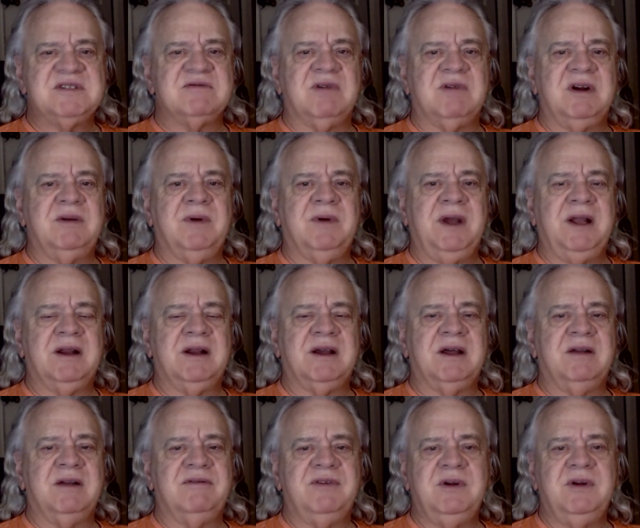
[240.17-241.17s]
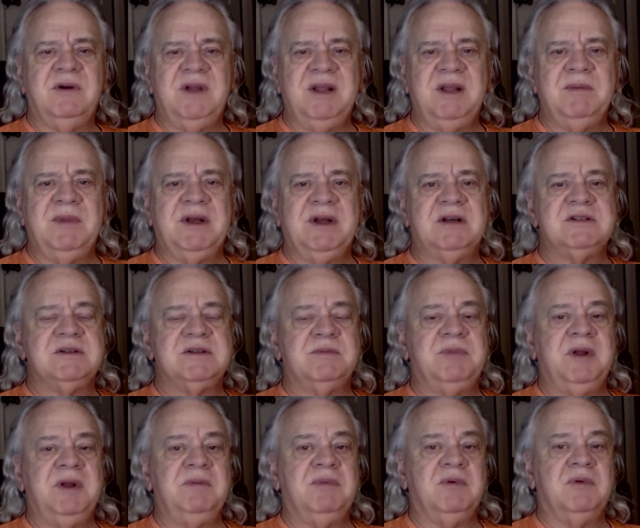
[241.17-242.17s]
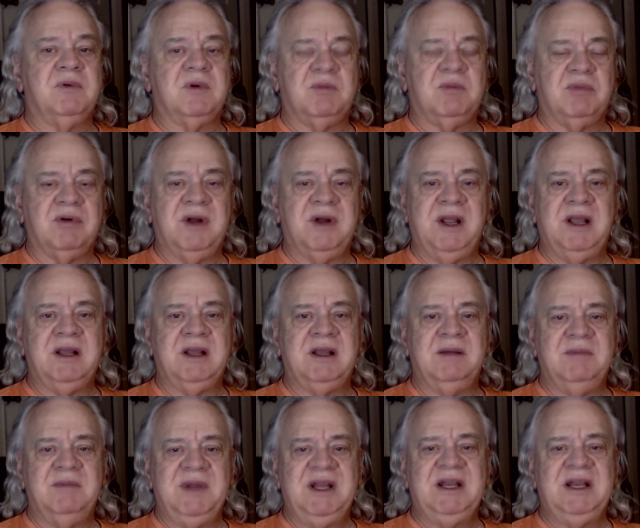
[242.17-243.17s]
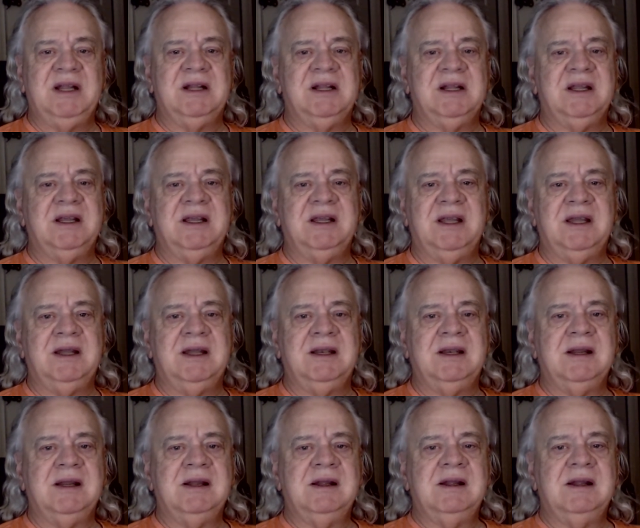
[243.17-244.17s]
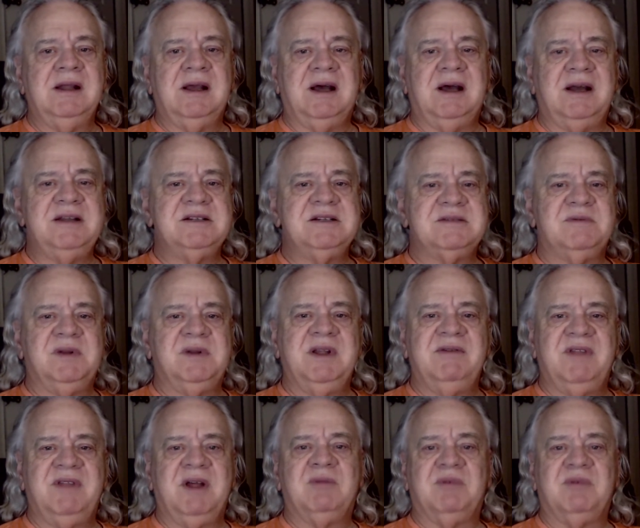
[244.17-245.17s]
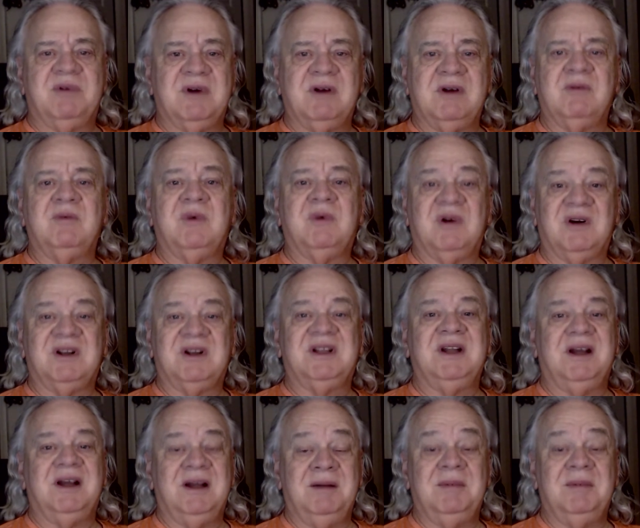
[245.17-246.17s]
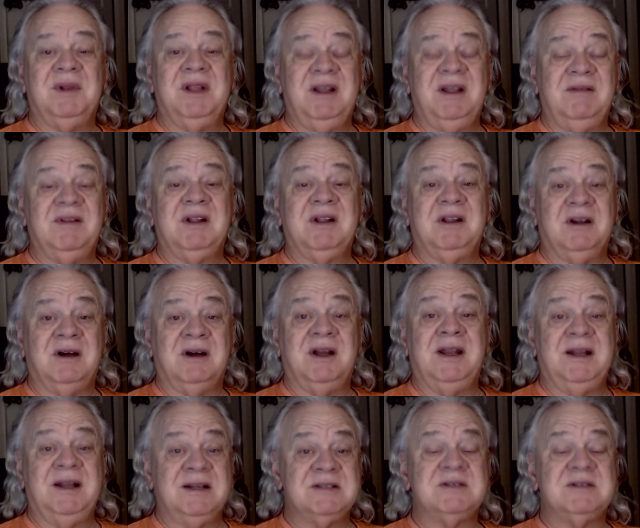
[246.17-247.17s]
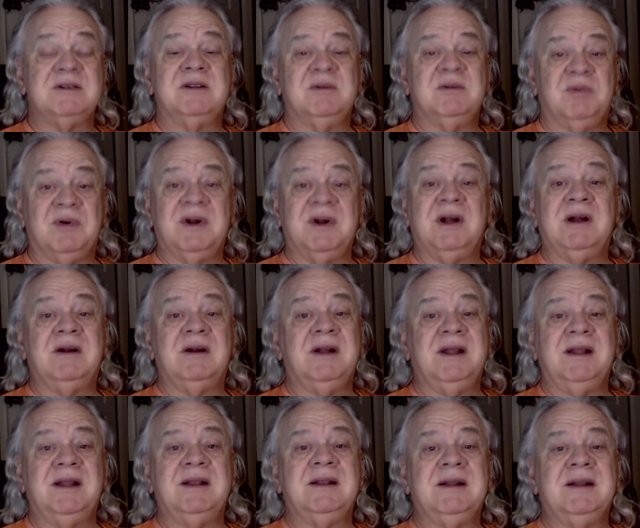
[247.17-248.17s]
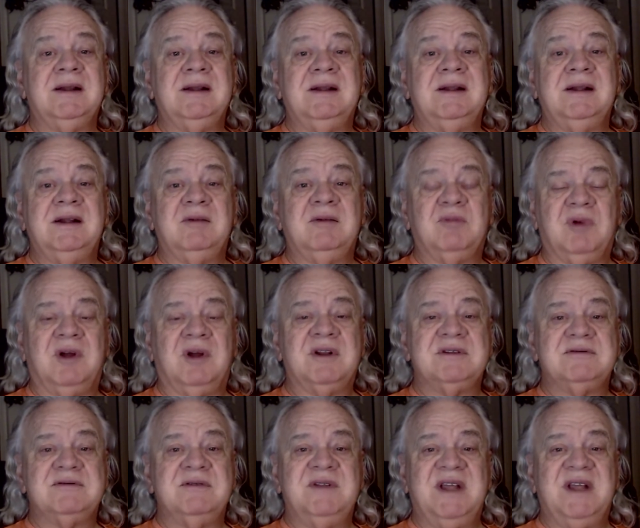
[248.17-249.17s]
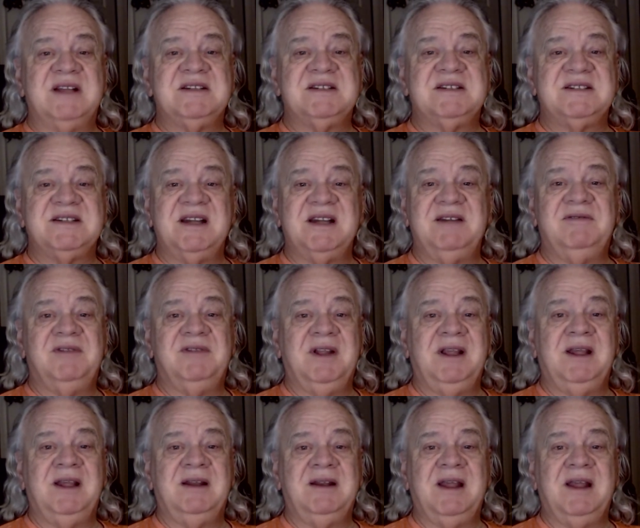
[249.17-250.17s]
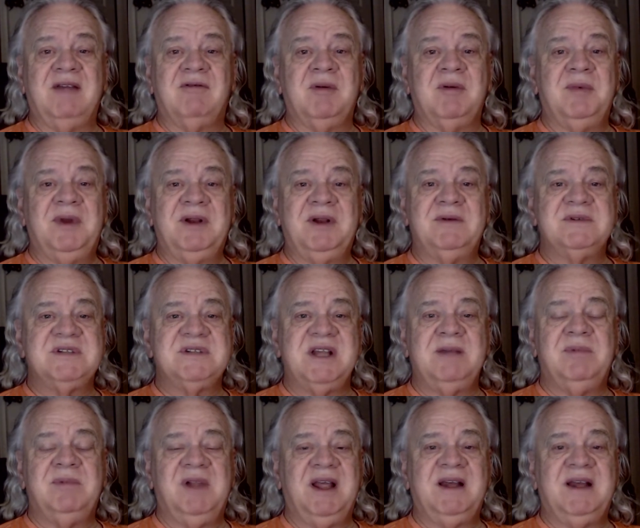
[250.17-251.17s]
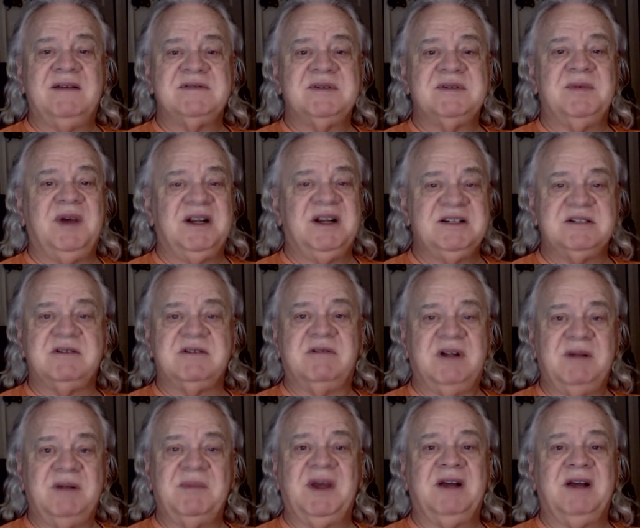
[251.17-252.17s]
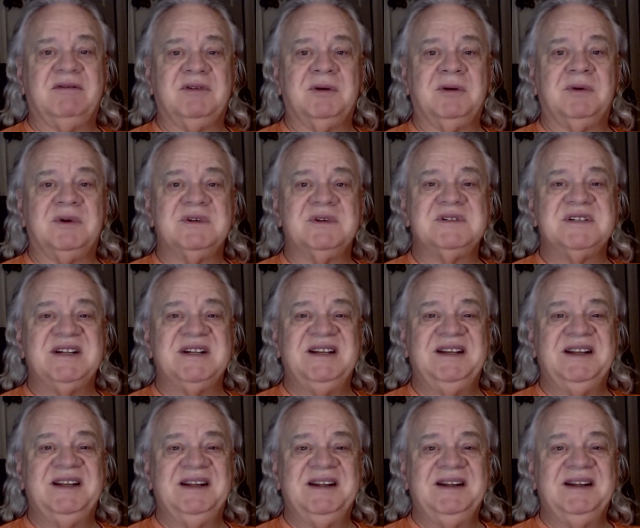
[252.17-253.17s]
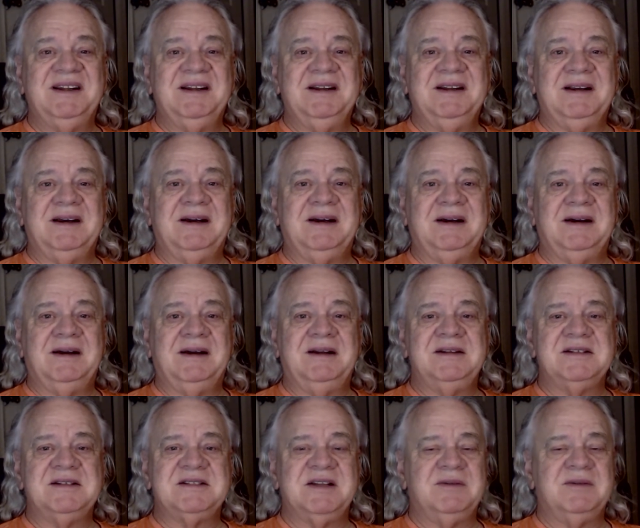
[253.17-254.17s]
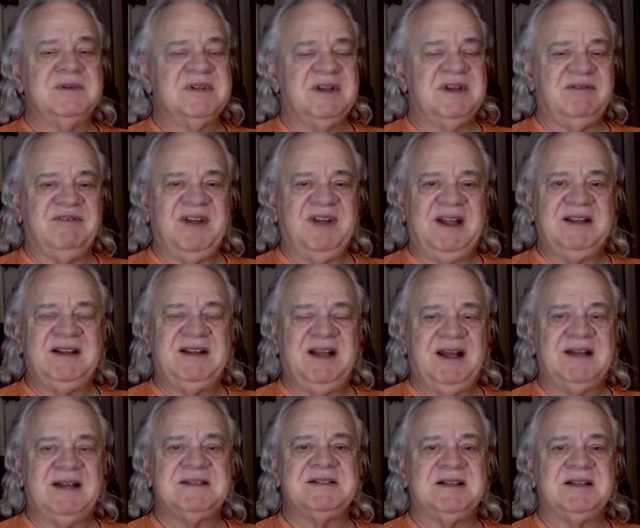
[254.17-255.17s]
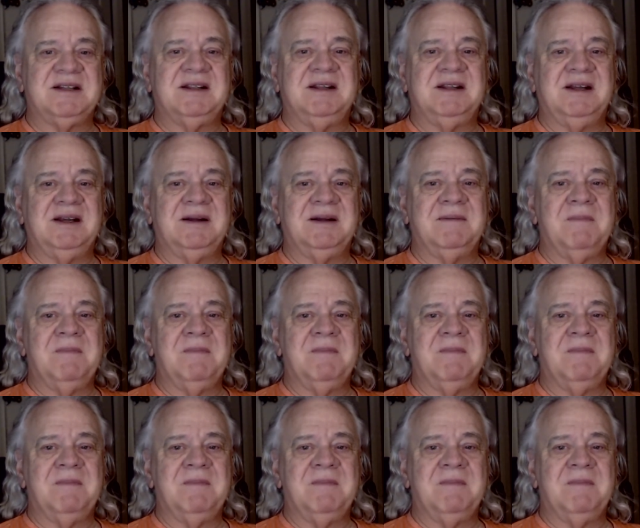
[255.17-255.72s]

right away, and I got a few emails of people were praying immediately, and I just believe that prayer worked. I believe that God answered the prayer and brought us through that safely, and everybody was able to have some ice cream afterwards, and I just think it was a fantastic thing.